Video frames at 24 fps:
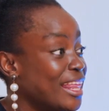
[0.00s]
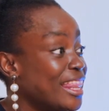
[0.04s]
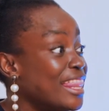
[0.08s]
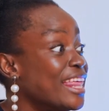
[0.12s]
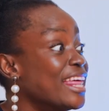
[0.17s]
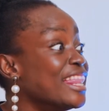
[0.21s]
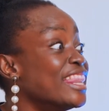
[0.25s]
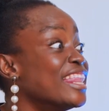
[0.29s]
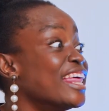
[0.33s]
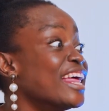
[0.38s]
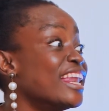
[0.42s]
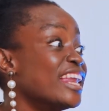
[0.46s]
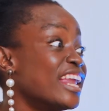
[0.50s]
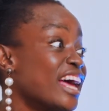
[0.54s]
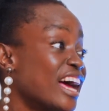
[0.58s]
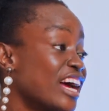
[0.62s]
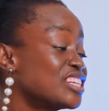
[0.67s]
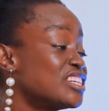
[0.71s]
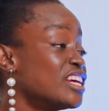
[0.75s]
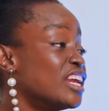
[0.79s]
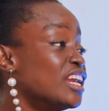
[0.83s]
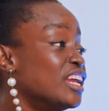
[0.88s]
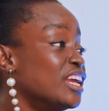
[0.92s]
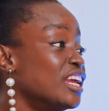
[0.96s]
then they're
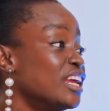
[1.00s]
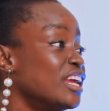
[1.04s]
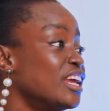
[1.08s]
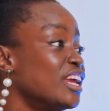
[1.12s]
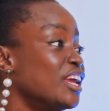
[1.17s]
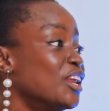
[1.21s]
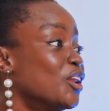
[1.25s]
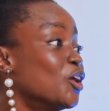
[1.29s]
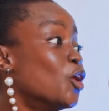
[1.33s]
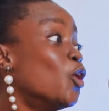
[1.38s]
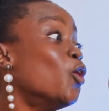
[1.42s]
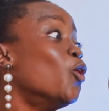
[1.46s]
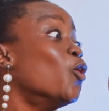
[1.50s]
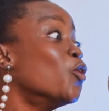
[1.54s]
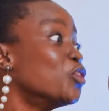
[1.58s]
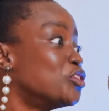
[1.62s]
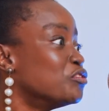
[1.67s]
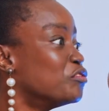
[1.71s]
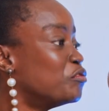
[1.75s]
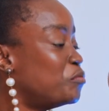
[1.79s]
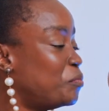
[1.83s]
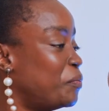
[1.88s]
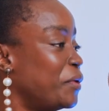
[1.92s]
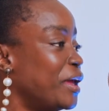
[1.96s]
actually in a lot
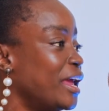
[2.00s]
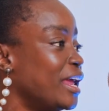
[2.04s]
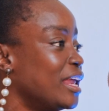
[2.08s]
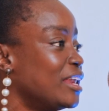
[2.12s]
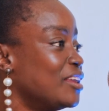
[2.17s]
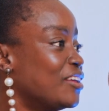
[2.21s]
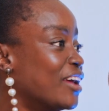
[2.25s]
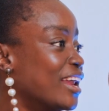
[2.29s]
of pain.